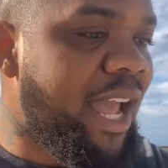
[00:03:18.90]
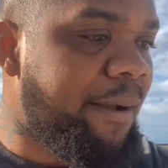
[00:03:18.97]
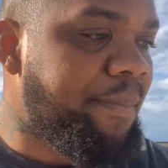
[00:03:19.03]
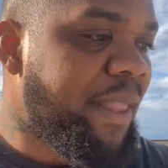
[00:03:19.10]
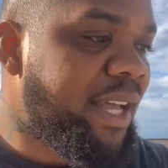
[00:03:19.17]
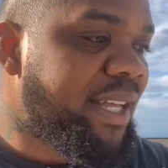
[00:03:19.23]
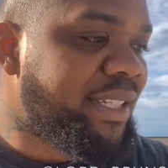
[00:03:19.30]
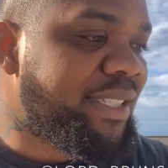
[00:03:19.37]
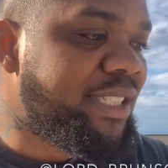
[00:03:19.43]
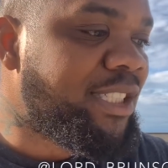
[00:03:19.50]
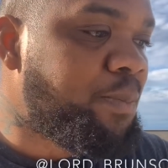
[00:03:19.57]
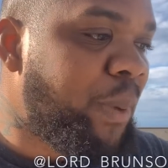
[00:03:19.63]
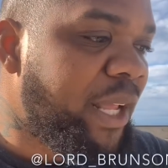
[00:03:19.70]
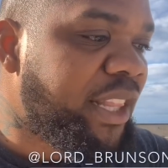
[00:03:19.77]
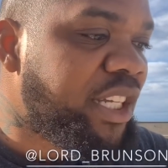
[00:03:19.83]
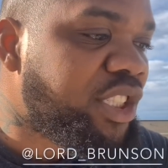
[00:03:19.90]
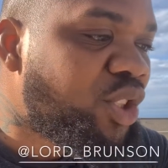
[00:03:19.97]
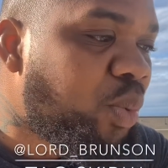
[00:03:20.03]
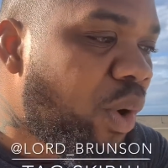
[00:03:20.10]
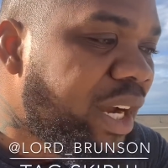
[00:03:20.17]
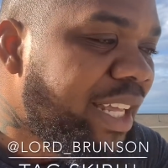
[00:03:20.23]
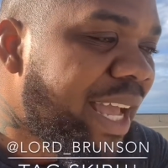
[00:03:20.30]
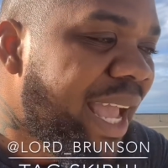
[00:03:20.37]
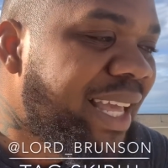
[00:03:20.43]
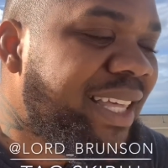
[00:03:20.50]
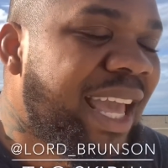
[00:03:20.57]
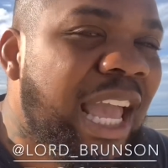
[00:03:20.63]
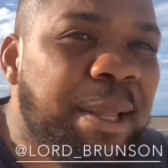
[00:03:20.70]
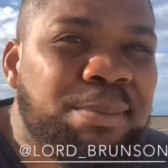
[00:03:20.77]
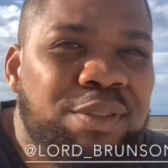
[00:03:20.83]
Lett, suspended 28
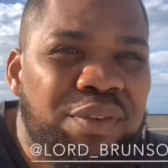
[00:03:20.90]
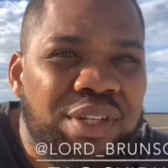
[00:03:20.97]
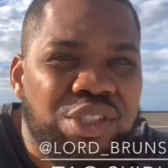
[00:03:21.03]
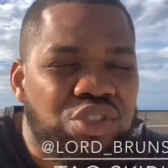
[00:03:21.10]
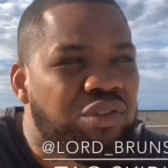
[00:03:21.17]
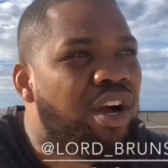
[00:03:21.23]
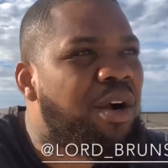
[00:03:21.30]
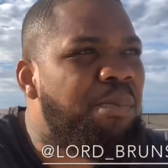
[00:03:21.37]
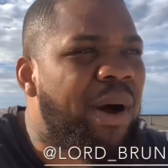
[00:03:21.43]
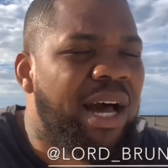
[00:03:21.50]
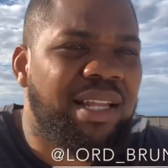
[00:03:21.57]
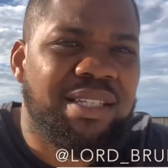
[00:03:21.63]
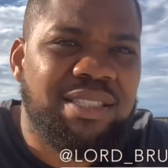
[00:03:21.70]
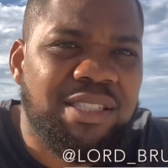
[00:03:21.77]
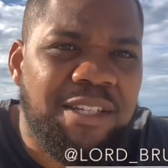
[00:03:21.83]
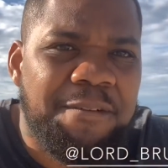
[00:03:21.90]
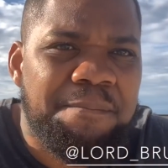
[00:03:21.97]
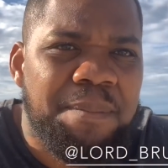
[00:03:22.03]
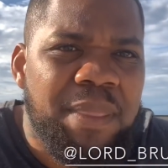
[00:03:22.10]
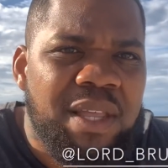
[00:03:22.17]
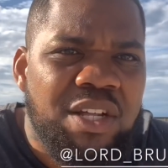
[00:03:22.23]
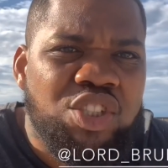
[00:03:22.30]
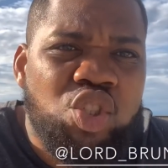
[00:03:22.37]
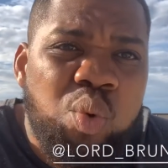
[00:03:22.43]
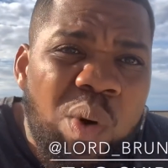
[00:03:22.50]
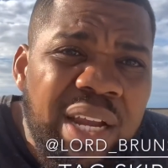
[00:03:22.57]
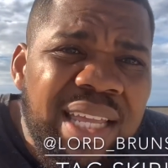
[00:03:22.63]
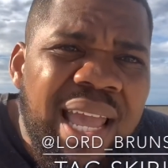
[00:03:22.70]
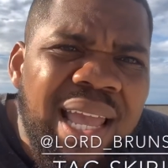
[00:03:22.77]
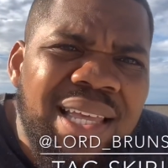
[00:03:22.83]
games for the drug policy.
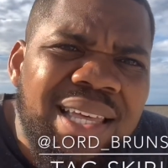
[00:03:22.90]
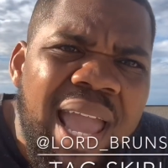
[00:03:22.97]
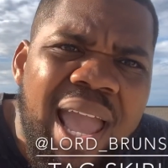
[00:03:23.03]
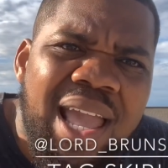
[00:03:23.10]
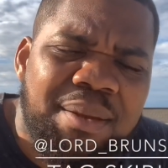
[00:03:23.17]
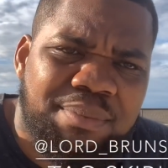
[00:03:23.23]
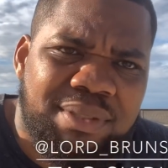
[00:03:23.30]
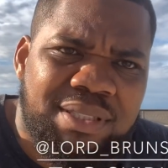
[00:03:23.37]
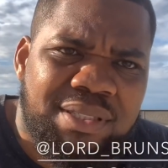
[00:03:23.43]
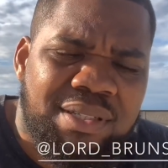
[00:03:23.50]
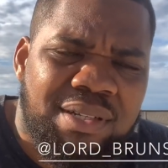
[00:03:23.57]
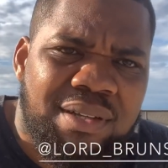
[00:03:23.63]
28 games.